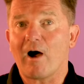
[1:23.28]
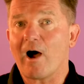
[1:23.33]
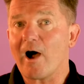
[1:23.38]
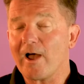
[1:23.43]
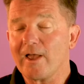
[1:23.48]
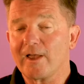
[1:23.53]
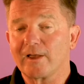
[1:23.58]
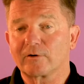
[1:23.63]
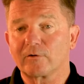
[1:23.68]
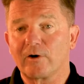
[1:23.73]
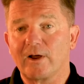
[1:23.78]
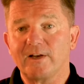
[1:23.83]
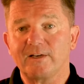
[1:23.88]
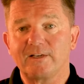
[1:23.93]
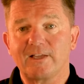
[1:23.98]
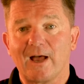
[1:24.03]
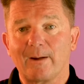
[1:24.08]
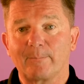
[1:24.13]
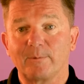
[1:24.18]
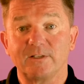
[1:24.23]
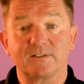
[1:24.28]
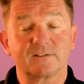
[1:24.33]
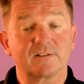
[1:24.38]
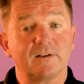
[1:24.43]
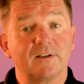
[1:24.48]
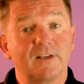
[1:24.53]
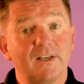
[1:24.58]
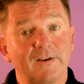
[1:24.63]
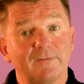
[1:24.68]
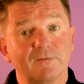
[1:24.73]
higher grade
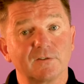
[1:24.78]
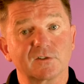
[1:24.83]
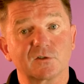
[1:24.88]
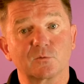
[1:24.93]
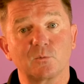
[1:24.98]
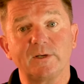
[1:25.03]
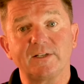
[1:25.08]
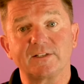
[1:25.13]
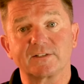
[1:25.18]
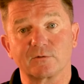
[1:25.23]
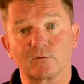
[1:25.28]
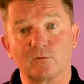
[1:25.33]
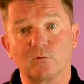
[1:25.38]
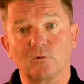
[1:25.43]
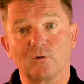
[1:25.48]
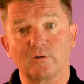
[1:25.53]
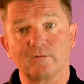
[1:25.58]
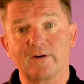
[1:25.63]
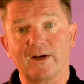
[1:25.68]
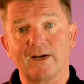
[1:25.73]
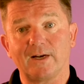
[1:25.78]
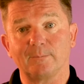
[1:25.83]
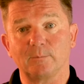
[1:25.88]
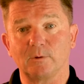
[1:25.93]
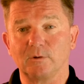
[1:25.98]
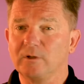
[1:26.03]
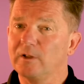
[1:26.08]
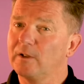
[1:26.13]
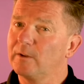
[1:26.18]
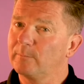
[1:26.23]
cabins, even suites are all
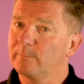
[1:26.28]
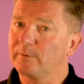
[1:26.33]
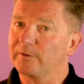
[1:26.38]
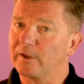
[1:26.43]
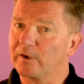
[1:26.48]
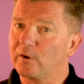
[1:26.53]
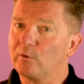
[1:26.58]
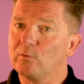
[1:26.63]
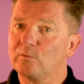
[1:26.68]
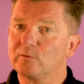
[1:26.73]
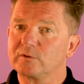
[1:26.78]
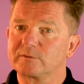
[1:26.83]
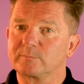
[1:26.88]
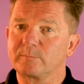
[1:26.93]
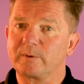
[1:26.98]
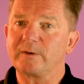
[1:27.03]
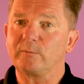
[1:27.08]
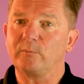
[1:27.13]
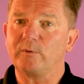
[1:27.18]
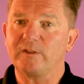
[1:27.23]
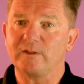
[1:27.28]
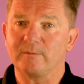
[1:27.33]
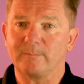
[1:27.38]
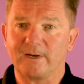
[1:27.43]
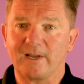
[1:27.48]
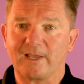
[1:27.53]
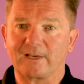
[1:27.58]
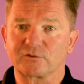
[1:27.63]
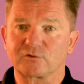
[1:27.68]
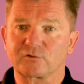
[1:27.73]
available, but they always bring with them
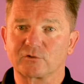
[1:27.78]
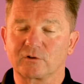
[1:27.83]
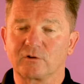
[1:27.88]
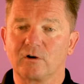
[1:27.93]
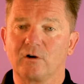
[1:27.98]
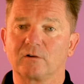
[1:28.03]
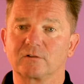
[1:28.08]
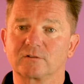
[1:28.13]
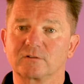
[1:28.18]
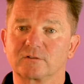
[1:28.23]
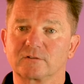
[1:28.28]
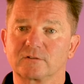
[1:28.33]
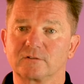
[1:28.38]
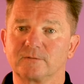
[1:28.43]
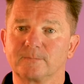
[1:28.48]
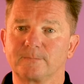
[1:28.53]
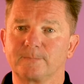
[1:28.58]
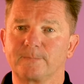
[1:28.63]
an extra cost.